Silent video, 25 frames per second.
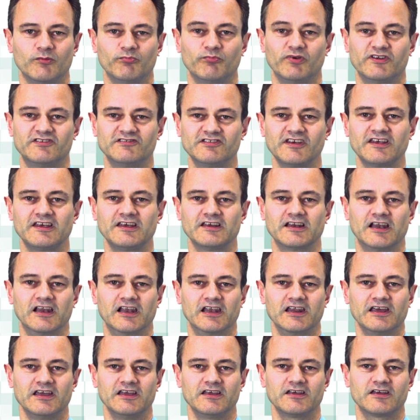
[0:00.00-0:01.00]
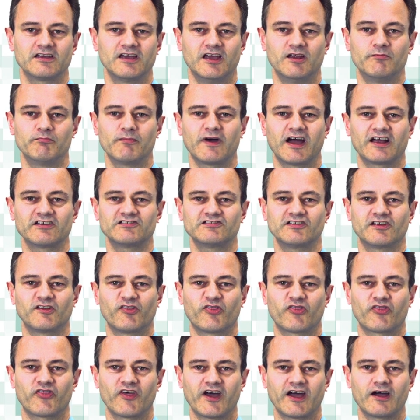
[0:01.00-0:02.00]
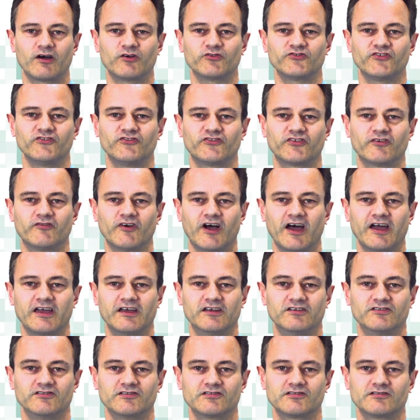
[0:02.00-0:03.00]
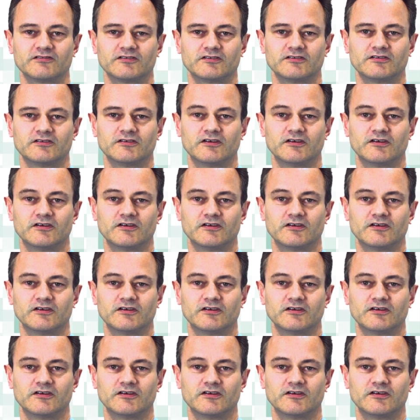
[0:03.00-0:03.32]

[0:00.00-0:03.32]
particularly in matching thousands of ions